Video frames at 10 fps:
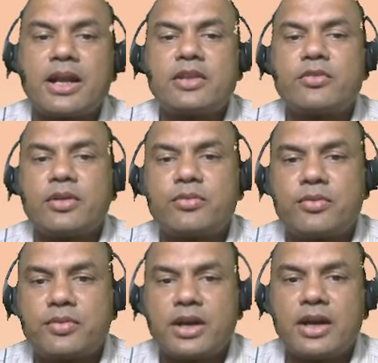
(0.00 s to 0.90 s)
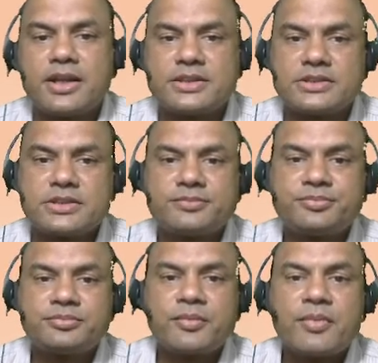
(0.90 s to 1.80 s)
is 150 days.
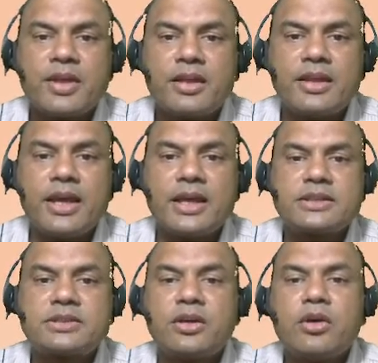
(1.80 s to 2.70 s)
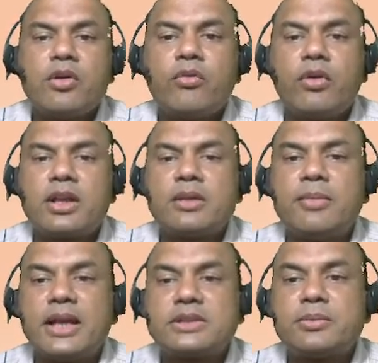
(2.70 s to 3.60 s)
Next. What is the
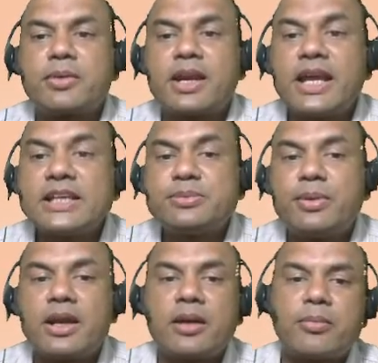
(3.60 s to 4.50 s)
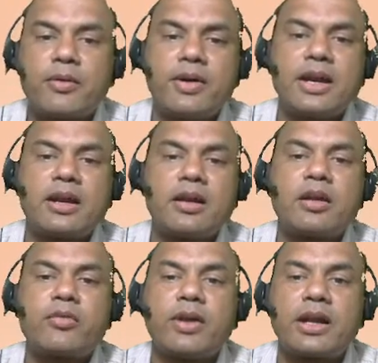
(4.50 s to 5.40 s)
maximum grace period provided
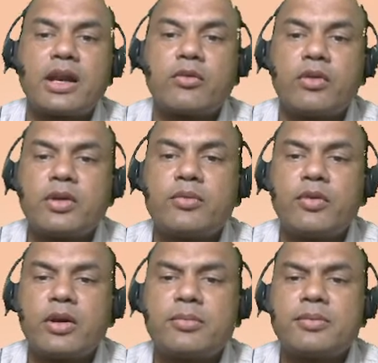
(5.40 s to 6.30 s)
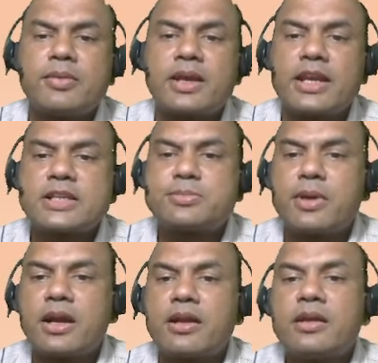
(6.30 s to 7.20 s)
under factoring? What do you mean by grace
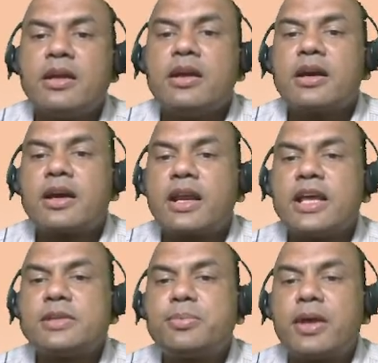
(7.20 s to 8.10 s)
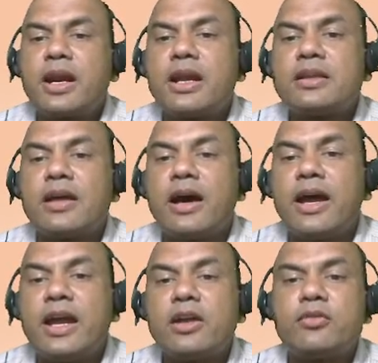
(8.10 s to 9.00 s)
period? Grace period is
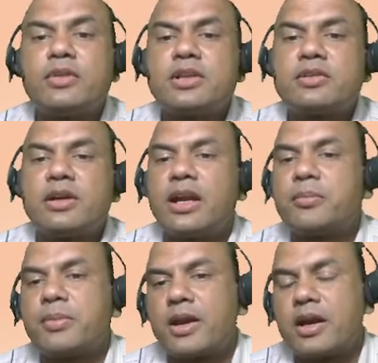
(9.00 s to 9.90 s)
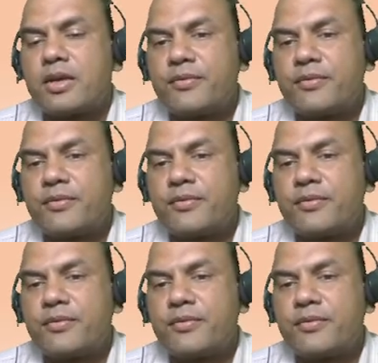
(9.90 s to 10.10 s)
ahead of this debt period.